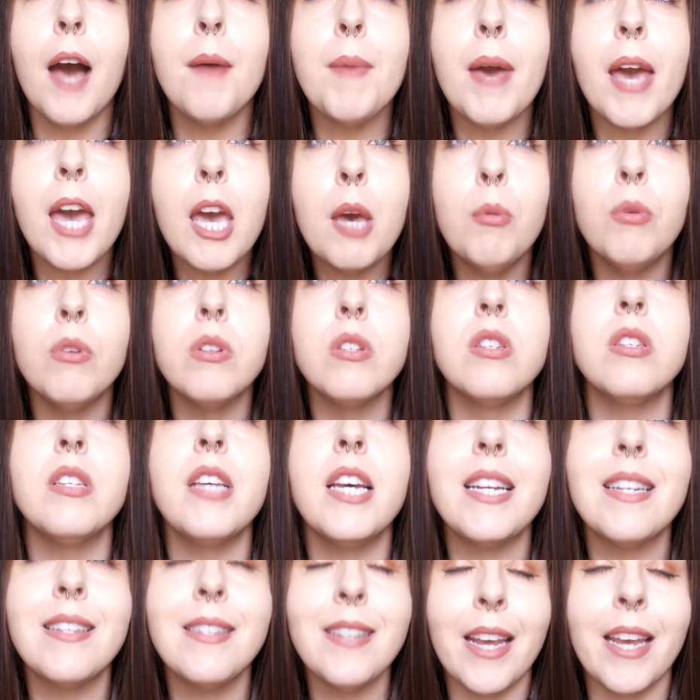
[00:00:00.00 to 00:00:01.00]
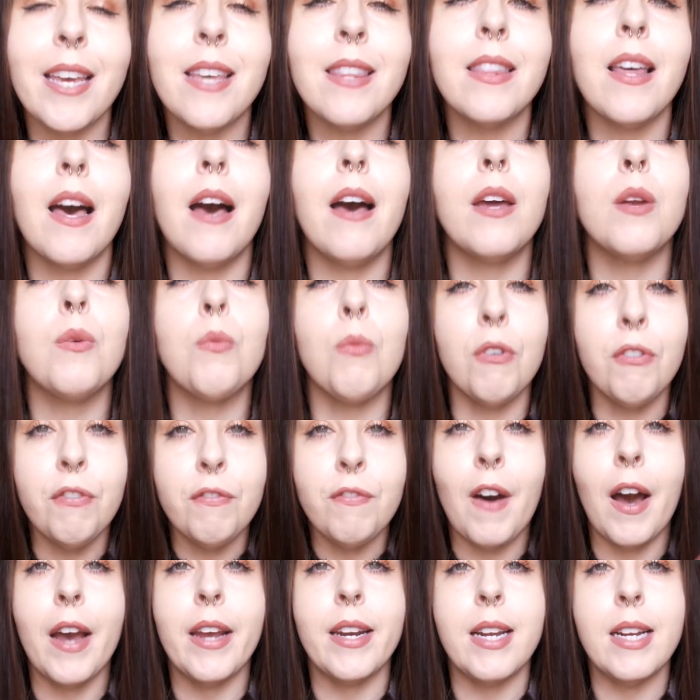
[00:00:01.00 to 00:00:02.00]
able to like take that and
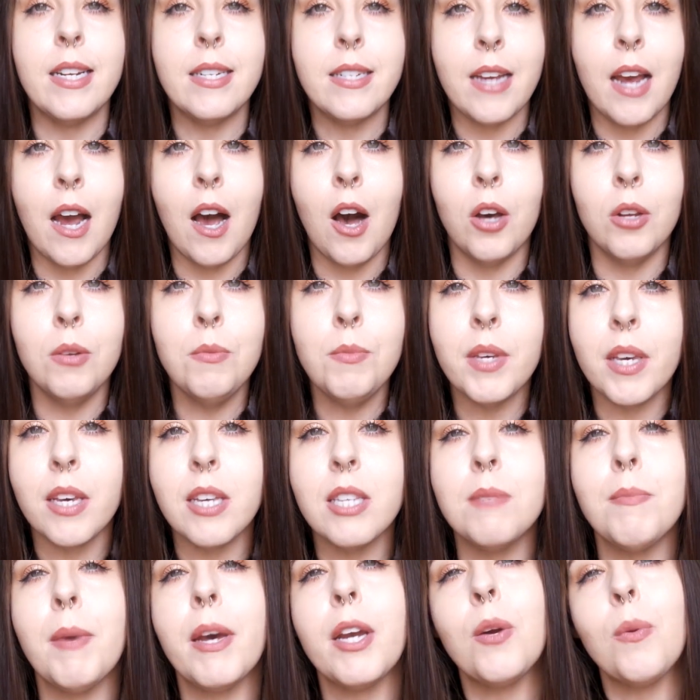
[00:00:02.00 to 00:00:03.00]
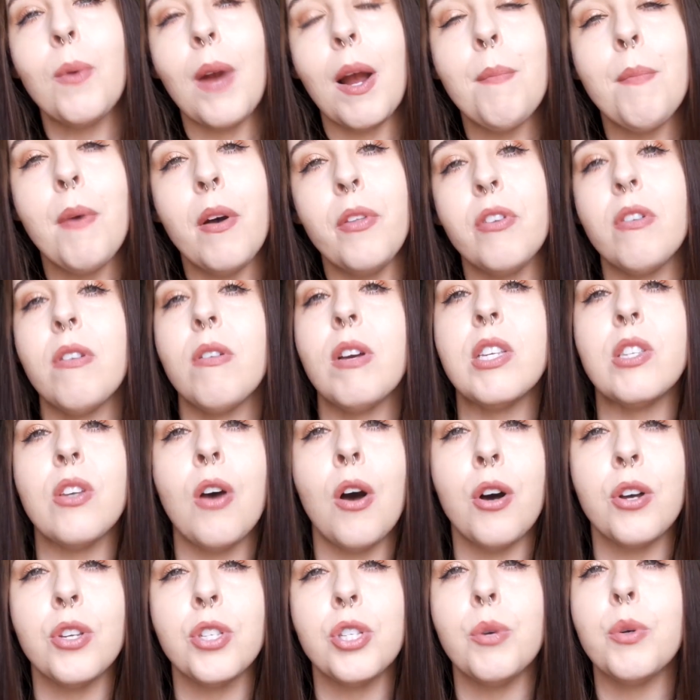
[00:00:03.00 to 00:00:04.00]
refine it down because my grandmother is
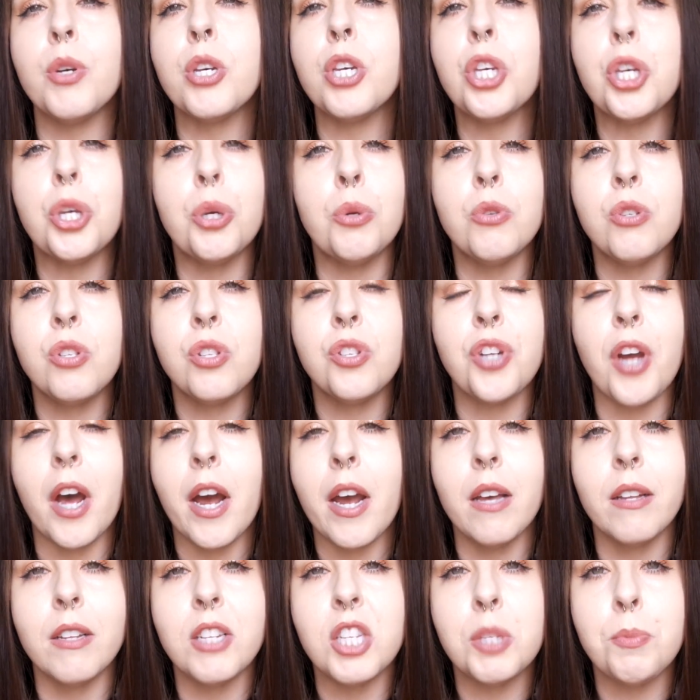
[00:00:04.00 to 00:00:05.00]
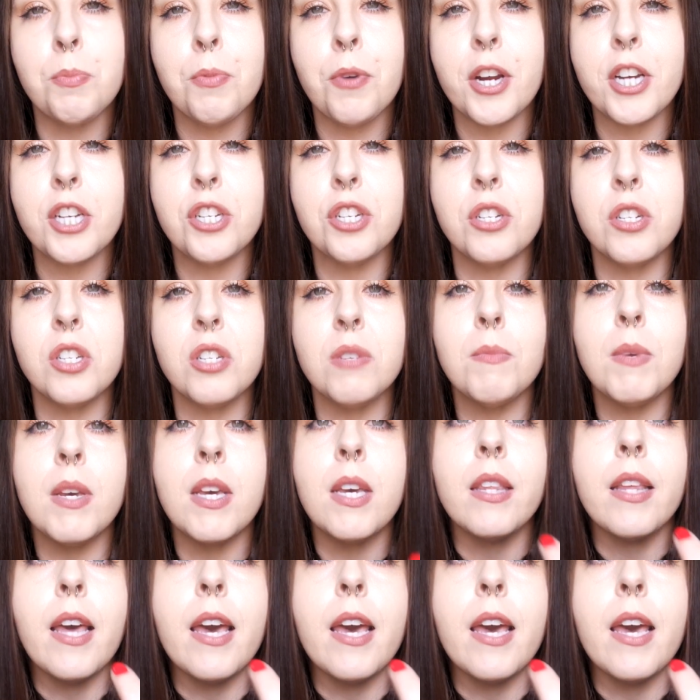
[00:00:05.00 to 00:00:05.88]
also a huge style inspiration to me.